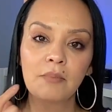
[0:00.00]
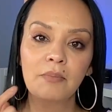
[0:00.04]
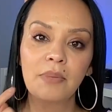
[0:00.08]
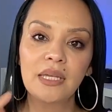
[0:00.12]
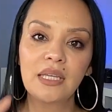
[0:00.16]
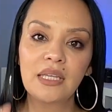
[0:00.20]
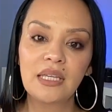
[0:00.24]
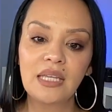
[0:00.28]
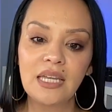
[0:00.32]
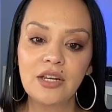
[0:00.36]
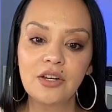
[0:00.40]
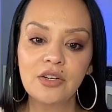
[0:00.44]

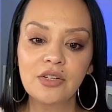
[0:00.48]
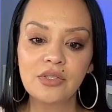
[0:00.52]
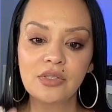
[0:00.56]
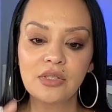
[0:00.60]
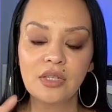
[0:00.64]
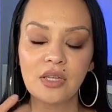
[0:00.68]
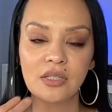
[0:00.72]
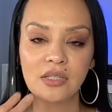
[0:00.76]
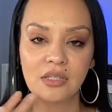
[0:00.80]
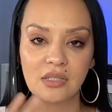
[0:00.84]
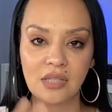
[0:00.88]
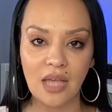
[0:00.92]
But here's
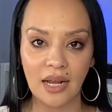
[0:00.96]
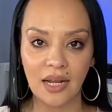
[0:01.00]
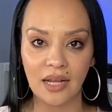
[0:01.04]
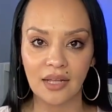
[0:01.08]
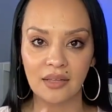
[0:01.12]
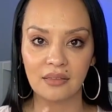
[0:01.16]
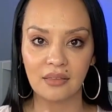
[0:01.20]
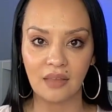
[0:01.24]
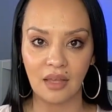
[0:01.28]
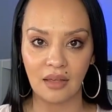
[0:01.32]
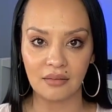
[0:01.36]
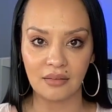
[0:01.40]
the
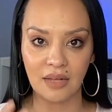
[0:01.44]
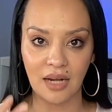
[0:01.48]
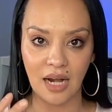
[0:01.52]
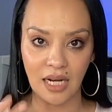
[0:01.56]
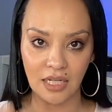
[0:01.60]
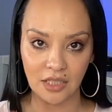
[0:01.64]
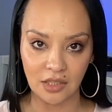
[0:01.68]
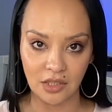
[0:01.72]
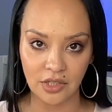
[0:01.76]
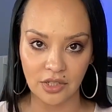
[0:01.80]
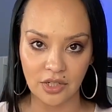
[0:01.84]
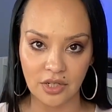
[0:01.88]
second thing that
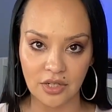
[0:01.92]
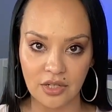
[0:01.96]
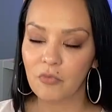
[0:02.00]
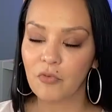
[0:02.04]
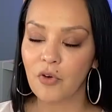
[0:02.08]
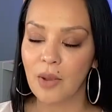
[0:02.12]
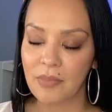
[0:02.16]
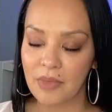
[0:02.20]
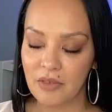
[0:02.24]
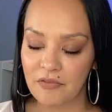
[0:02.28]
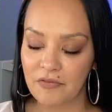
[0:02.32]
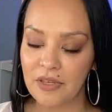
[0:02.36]
I learned
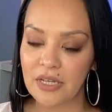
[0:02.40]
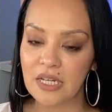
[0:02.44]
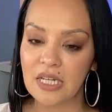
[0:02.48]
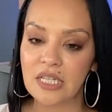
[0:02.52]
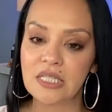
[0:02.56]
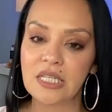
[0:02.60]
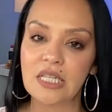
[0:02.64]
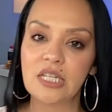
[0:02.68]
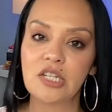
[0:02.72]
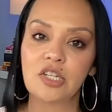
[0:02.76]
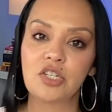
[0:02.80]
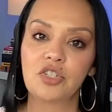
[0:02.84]
from the
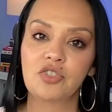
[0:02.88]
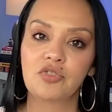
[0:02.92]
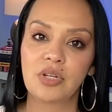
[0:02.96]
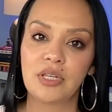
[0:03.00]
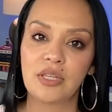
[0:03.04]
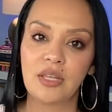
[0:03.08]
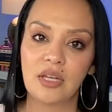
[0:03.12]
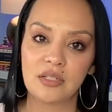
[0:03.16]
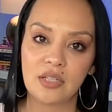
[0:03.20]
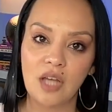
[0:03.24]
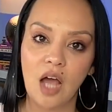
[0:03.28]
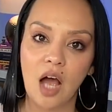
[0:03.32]
fitness
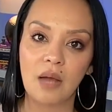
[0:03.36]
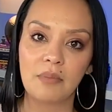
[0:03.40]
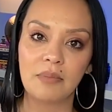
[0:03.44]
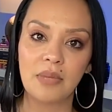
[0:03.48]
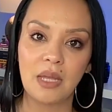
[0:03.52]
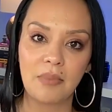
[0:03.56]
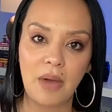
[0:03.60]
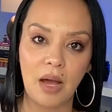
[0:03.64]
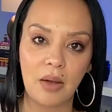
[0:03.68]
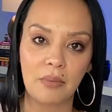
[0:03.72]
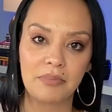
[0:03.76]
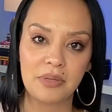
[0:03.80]
industry that taught me
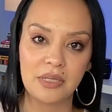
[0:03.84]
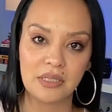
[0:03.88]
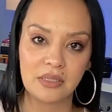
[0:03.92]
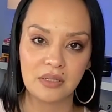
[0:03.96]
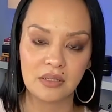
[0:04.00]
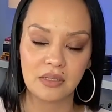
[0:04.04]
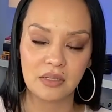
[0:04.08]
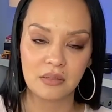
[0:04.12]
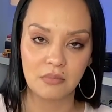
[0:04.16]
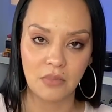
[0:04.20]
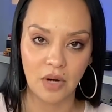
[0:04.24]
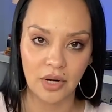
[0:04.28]
about
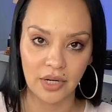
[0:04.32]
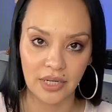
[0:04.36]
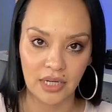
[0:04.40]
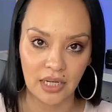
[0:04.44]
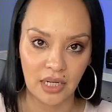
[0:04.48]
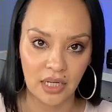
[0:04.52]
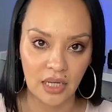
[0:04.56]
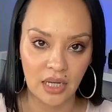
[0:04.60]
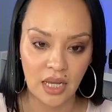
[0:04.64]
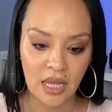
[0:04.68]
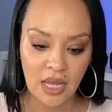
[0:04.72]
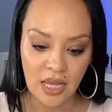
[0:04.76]
business and
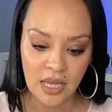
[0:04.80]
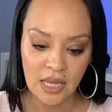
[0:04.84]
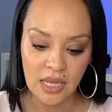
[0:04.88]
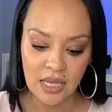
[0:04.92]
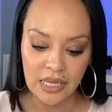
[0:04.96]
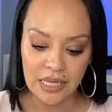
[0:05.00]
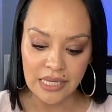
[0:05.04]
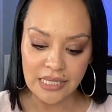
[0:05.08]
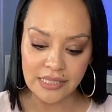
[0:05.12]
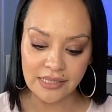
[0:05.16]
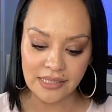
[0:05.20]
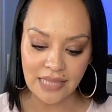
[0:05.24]
marketing
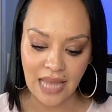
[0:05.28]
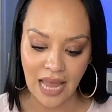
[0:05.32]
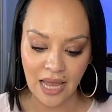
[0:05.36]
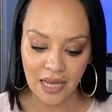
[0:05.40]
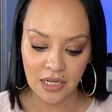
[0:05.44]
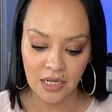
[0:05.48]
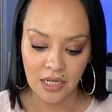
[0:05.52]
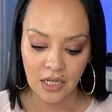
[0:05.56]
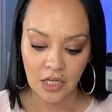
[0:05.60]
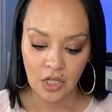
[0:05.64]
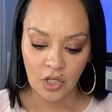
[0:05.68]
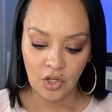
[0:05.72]
is
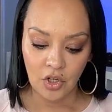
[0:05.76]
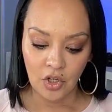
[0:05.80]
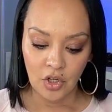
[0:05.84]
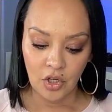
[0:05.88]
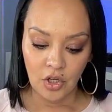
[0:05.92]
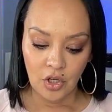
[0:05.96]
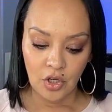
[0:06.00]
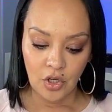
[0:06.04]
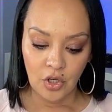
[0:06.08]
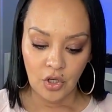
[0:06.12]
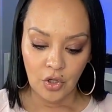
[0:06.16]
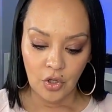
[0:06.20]
that
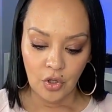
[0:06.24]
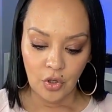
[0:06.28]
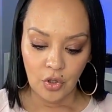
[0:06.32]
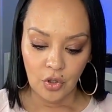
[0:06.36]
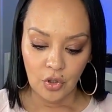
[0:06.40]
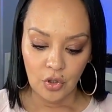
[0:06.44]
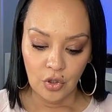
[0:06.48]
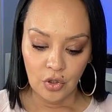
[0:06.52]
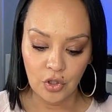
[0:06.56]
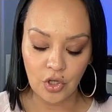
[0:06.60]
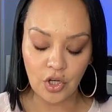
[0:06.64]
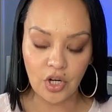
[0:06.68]

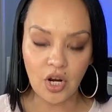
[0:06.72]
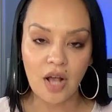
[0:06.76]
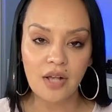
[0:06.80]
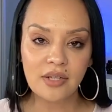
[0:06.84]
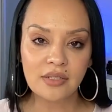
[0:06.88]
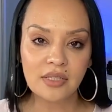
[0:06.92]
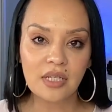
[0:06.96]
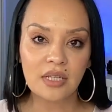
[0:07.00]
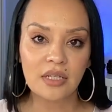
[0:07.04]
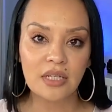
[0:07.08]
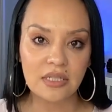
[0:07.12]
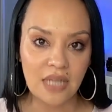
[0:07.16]
you're
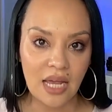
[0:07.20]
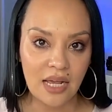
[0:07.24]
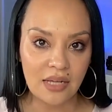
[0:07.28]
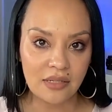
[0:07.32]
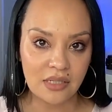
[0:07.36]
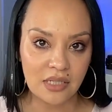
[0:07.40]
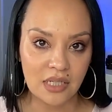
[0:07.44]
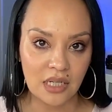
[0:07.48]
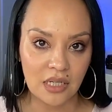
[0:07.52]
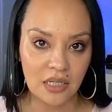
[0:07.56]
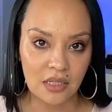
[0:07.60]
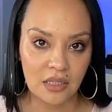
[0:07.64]
constantly
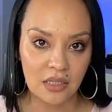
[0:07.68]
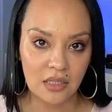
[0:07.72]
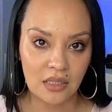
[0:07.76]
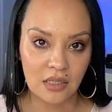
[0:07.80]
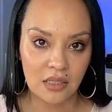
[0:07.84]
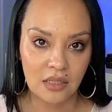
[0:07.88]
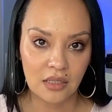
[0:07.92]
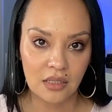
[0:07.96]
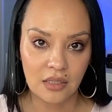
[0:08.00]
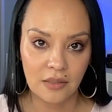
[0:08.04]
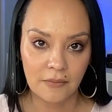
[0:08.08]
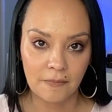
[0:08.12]
testing.
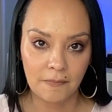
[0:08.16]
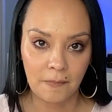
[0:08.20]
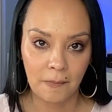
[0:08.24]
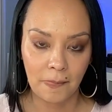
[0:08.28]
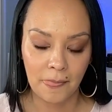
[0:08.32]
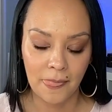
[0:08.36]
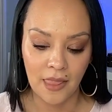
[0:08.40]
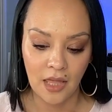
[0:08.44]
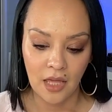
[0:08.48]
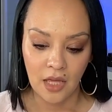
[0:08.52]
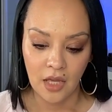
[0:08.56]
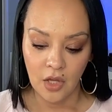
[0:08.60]

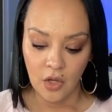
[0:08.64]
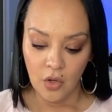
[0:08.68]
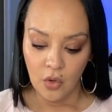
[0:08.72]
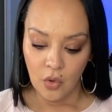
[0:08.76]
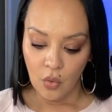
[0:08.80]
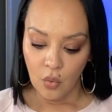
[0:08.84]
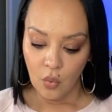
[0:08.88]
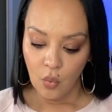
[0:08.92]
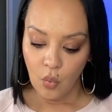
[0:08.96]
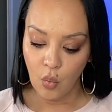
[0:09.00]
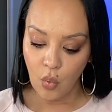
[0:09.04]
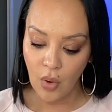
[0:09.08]

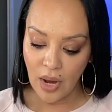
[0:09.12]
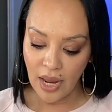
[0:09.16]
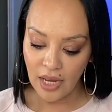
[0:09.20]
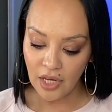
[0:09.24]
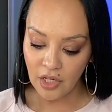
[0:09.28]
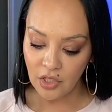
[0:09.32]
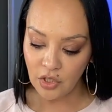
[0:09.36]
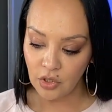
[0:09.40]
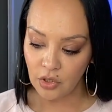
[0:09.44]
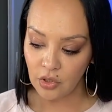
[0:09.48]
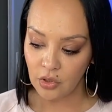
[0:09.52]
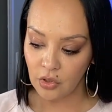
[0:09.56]

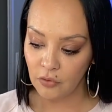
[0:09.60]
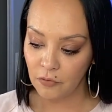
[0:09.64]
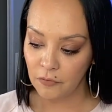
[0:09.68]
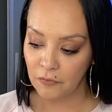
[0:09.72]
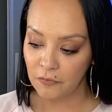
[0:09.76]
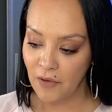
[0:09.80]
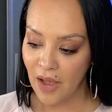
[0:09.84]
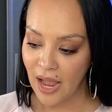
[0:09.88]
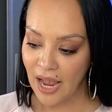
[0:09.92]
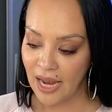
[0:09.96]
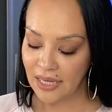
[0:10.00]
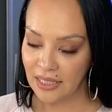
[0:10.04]
When you
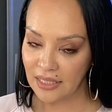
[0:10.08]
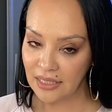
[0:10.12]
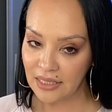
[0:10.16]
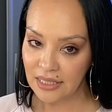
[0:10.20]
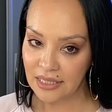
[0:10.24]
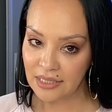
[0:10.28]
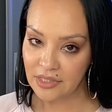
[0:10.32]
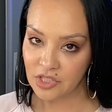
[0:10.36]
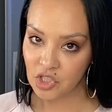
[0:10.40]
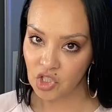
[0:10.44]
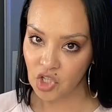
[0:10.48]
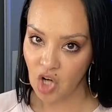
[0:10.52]

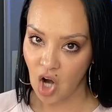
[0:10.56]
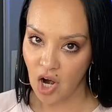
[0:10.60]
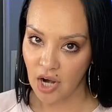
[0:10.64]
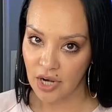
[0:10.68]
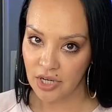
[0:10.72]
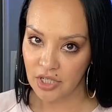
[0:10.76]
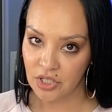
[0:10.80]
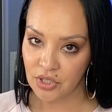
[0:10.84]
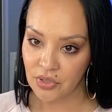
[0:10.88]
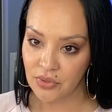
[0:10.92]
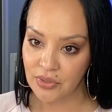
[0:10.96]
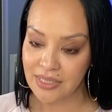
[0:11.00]
finally
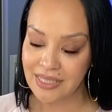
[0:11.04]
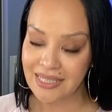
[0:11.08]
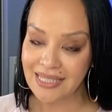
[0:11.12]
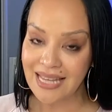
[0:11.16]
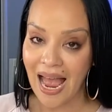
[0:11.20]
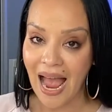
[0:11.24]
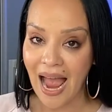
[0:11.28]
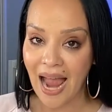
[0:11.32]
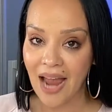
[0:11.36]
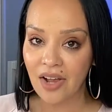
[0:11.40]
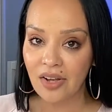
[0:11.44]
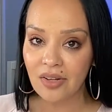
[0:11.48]
start to
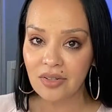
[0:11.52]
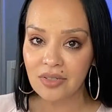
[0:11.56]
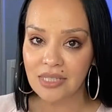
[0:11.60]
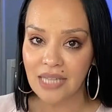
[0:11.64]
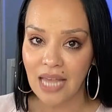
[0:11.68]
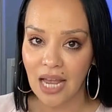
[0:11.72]
dial